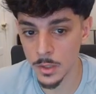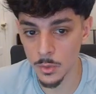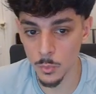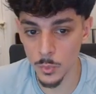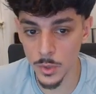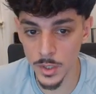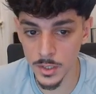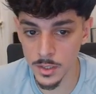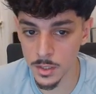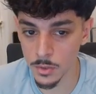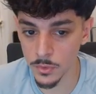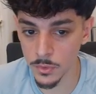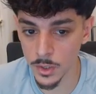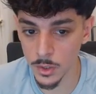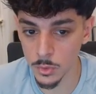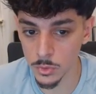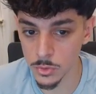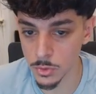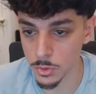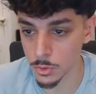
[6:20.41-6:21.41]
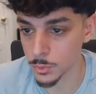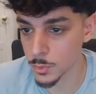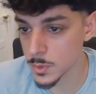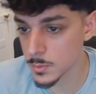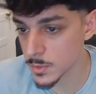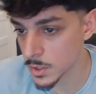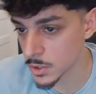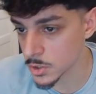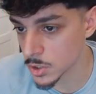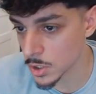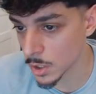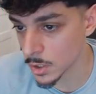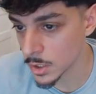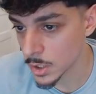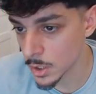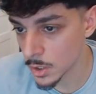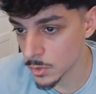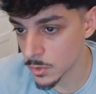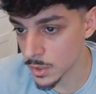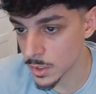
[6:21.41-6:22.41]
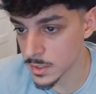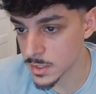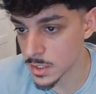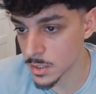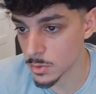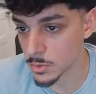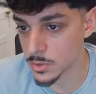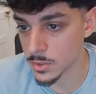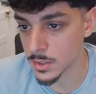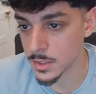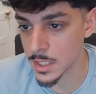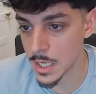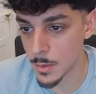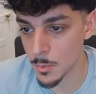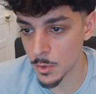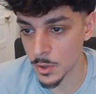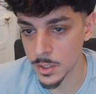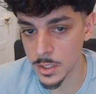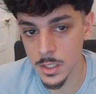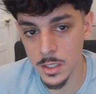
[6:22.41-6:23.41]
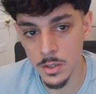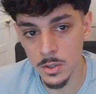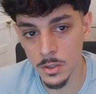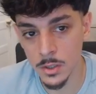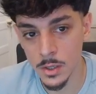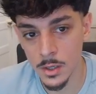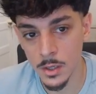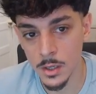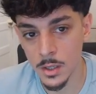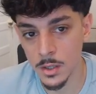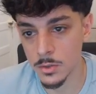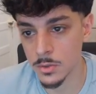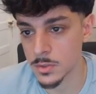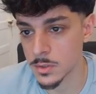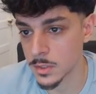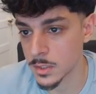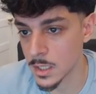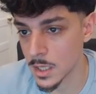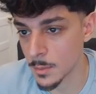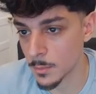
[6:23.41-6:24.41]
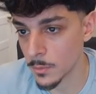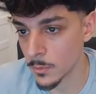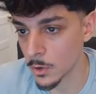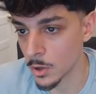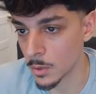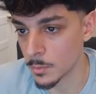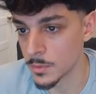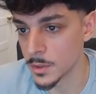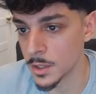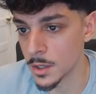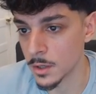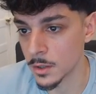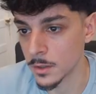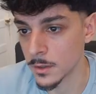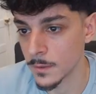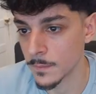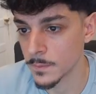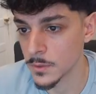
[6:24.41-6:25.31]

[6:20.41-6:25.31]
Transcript: Right here, if I go to the 3-minute chart, you can see there's a gap right here and there's a gap up there.